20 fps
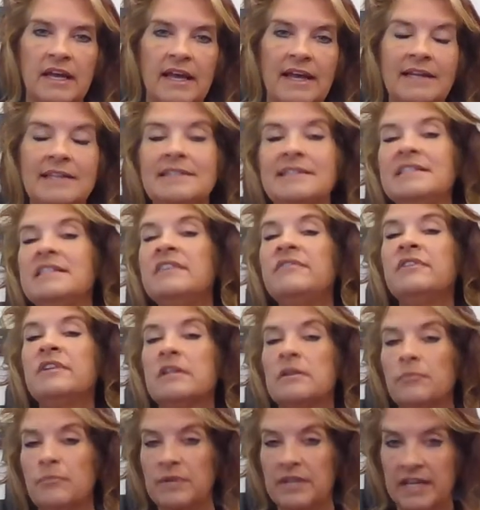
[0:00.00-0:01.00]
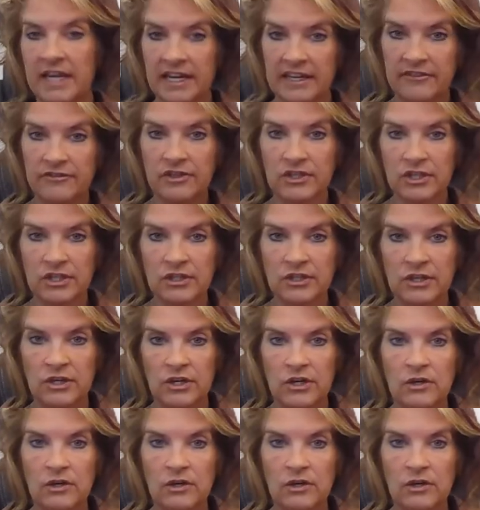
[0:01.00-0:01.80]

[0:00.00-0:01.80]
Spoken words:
a deviant behavior,